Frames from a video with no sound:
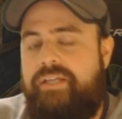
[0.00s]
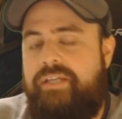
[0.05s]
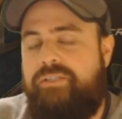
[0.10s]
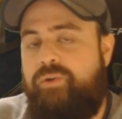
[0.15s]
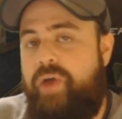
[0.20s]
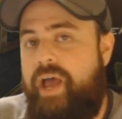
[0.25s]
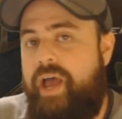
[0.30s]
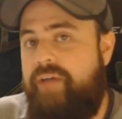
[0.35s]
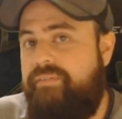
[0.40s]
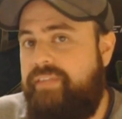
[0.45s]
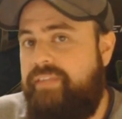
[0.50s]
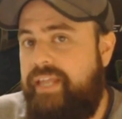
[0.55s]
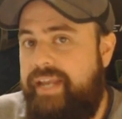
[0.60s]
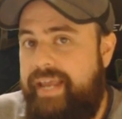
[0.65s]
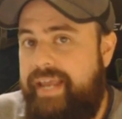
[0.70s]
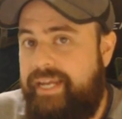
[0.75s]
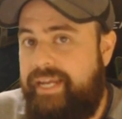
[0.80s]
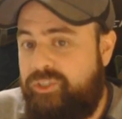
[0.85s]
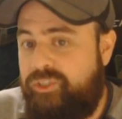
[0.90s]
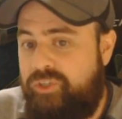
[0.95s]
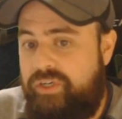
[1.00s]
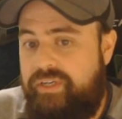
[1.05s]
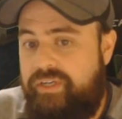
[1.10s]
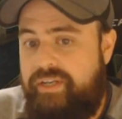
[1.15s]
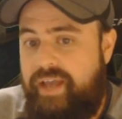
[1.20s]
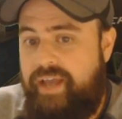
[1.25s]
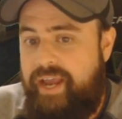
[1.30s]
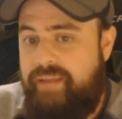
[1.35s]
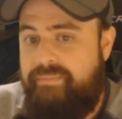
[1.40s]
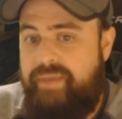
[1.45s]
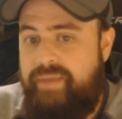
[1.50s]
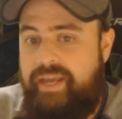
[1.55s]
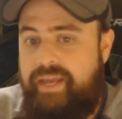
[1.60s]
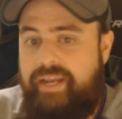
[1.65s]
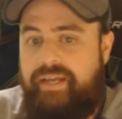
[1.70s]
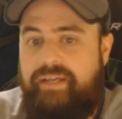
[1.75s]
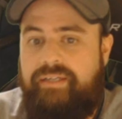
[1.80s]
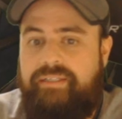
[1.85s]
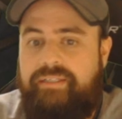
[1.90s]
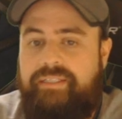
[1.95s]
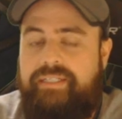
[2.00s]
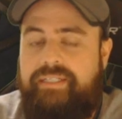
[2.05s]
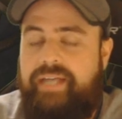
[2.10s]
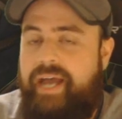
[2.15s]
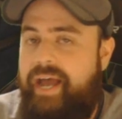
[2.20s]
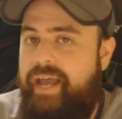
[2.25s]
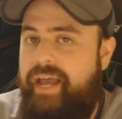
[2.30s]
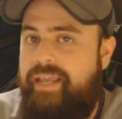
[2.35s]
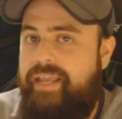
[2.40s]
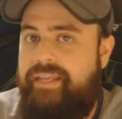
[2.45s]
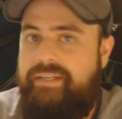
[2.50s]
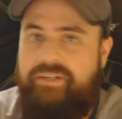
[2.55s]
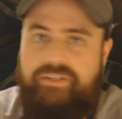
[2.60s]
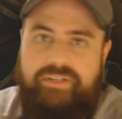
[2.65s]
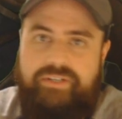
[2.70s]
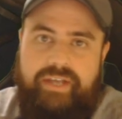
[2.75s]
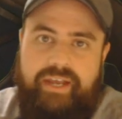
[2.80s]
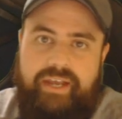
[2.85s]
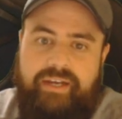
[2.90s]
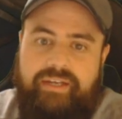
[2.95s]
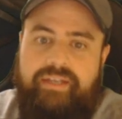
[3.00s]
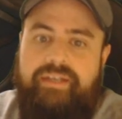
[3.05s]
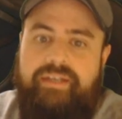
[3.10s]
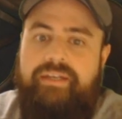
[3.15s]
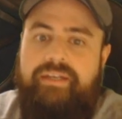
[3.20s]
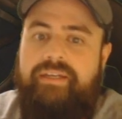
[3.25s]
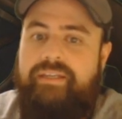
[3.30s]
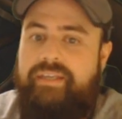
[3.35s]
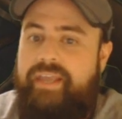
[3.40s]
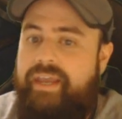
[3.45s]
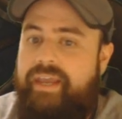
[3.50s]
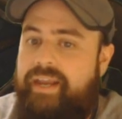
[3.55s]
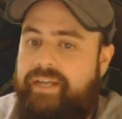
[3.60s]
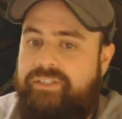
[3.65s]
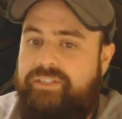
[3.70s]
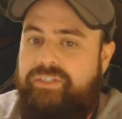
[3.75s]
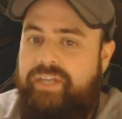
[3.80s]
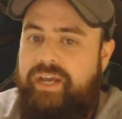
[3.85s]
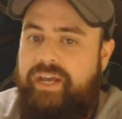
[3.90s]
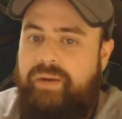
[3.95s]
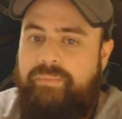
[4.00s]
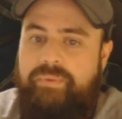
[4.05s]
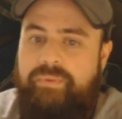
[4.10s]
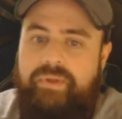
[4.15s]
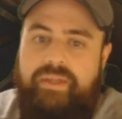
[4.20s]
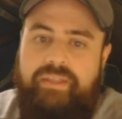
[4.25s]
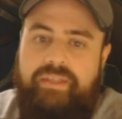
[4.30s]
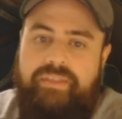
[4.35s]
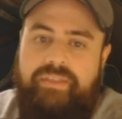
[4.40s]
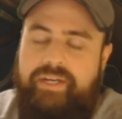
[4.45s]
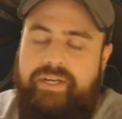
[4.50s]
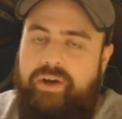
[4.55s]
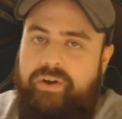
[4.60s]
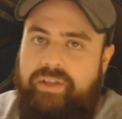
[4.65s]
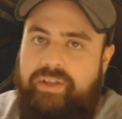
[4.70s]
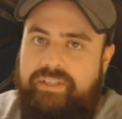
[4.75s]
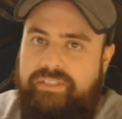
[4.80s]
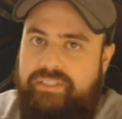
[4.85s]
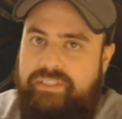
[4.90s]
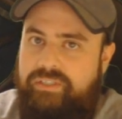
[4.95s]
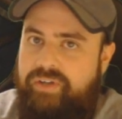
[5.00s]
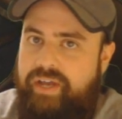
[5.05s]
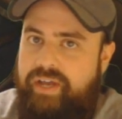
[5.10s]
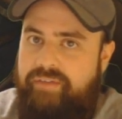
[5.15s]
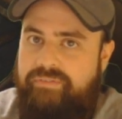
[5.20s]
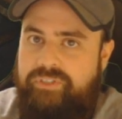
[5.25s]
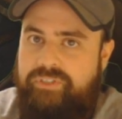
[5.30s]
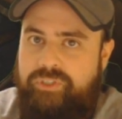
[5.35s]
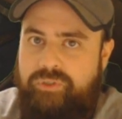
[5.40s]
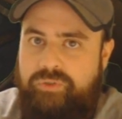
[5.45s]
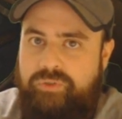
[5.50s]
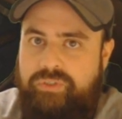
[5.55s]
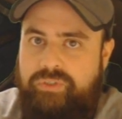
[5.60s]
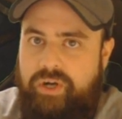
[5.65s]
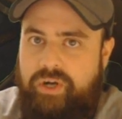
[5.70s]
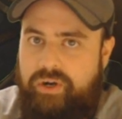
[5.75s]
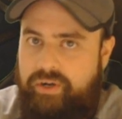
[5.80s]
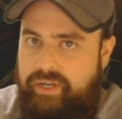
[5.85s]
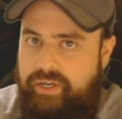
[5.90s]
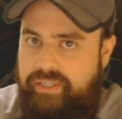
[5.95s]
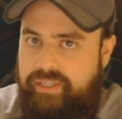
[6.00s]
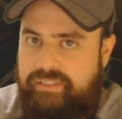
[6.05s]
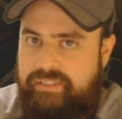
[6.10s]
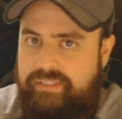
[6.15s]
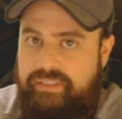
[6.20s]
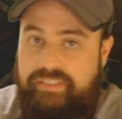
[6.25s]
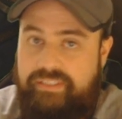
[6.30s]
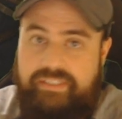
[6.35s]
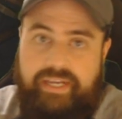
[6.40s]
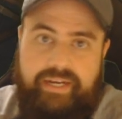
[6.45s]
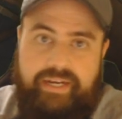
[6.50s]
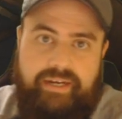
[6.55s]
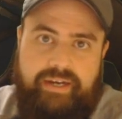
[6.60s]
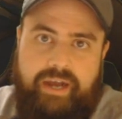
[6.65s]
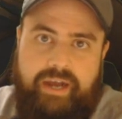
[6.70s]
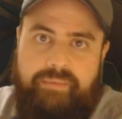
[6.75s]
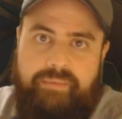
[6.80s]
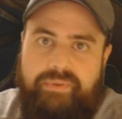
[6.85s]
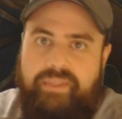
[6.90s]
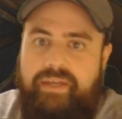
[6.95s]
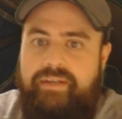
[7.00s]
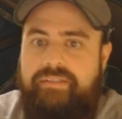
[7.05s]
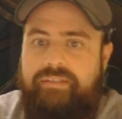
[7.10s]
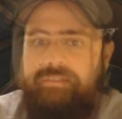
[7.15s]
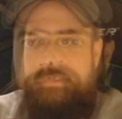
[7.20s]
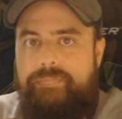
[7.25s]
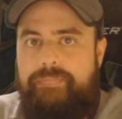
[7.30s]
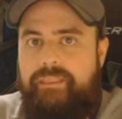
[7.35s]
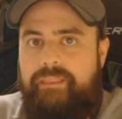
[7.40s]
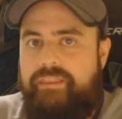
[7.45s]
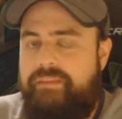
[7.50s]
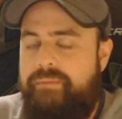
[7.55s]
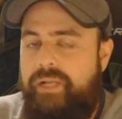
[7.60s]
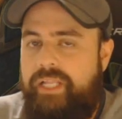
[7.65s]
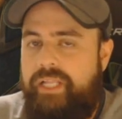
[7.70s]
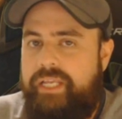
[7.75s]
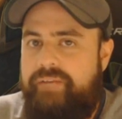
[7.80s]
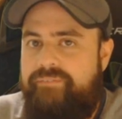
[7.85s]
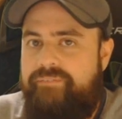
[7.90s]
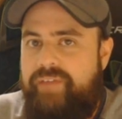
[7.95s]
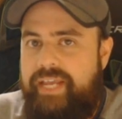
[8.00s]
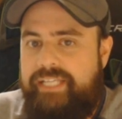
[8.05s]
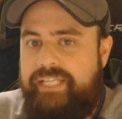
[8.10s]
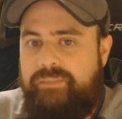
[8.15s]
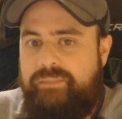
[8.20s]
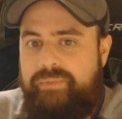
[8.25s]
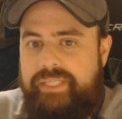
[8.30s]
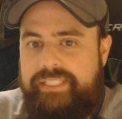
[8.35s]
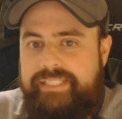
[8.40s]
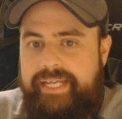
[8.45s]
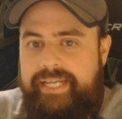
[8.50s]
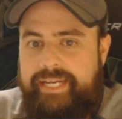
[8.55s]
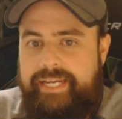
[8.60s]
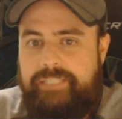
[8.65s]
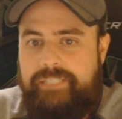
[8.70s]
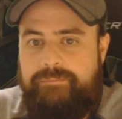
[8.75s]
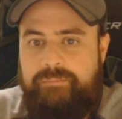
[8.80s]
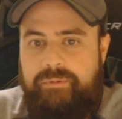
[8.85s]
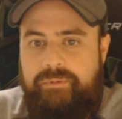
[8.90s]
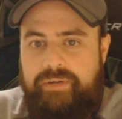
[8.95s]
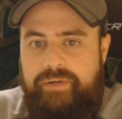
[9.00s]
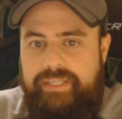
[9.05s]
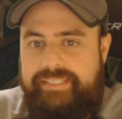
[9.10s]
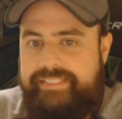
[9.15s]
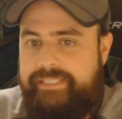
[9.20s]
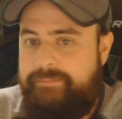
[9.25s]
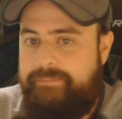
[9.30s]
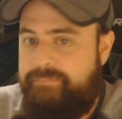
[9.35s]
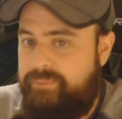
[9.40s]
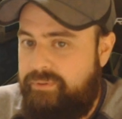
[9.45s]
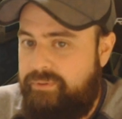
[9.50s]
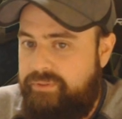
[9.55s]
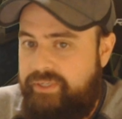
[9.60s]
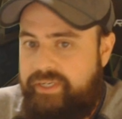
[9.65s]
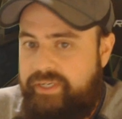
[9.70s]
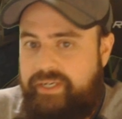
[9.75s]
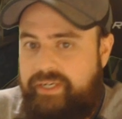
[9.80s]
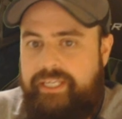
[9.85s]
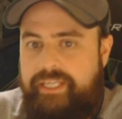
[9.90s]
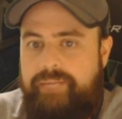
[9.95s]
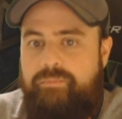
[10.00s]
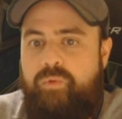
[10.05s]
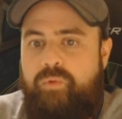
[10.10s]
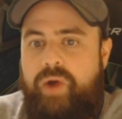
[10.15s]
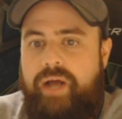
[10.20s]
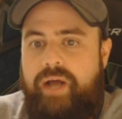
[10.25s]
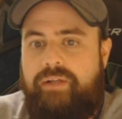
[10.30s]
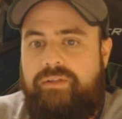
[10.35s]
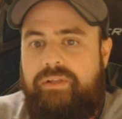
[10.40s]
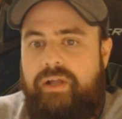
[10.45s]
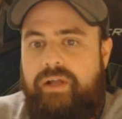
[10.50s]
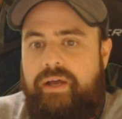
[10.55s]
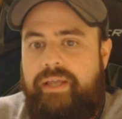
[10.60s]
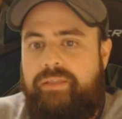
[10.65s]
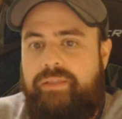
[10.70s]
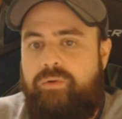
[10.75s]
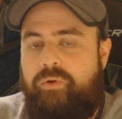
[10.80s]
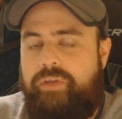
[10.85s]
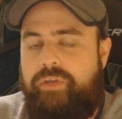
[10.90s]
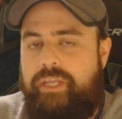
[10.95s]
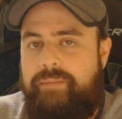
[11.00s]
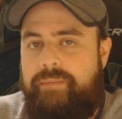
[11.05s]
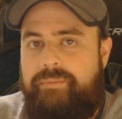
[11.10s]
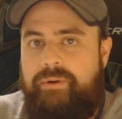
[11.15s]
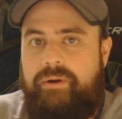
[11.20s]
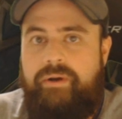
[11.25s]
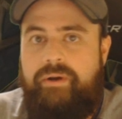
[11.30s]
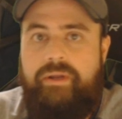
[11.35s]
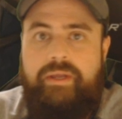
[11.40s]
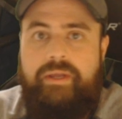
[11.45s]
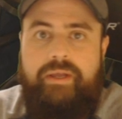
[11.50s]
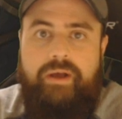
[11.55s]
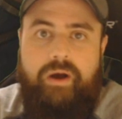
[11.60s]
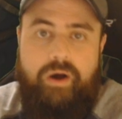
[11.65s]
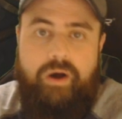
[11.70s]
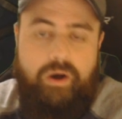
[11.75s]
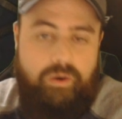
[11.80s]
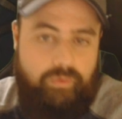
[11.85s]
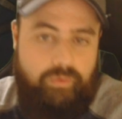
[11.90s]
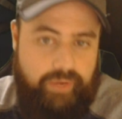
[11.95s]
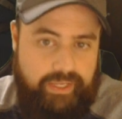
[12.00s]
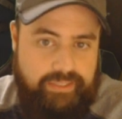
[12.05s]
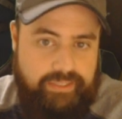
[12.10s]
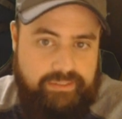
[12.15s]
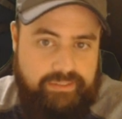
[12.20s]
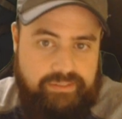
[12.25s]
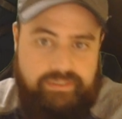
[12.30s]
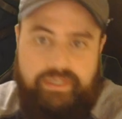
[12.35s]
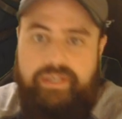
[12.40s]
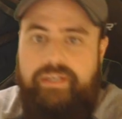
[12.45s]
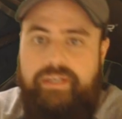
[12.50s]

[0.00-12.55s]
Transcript: So having that extra 9 mana guy in your deck can actually help the Guardians still have 2 targets. The second copy, is. The mulligan phase with this deck is pretty simple. You're going to keep Wildclaw and Lore Keeper always.